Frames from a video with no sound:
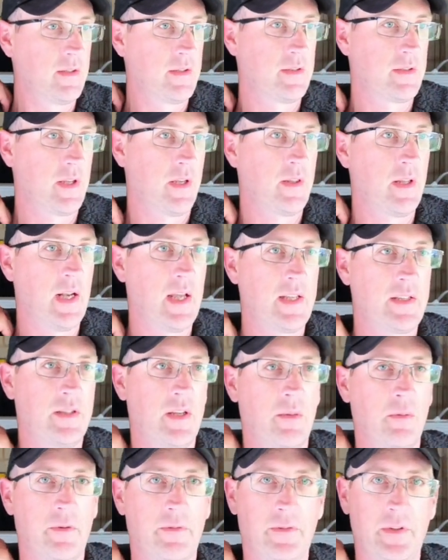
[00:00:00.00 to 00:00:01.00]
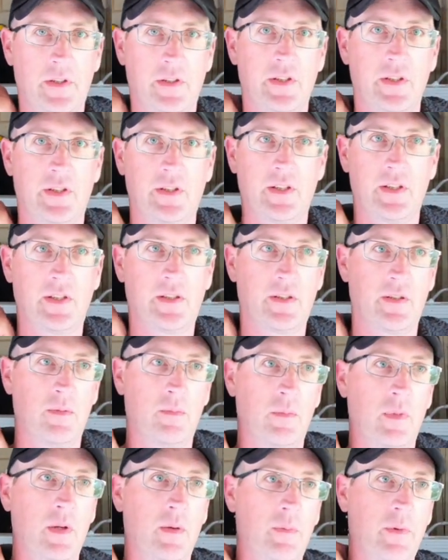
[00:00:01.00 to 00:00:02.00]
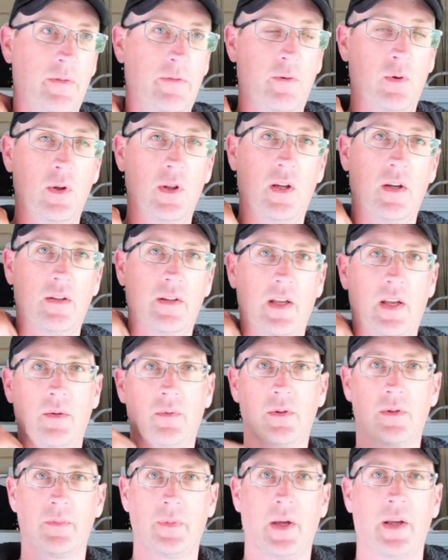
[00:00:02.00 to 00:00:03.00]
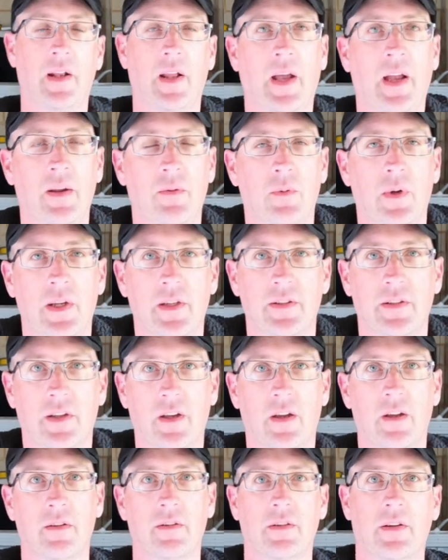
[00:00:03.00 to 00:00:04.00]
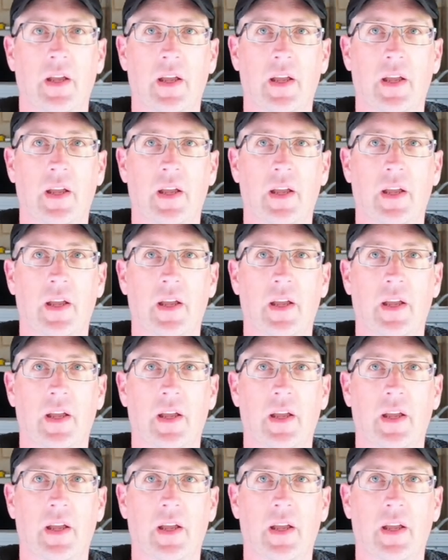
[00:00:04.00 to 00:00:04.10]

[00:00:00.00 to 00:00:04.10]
So the last time I fished this system before lockdown was about eight weeks ago,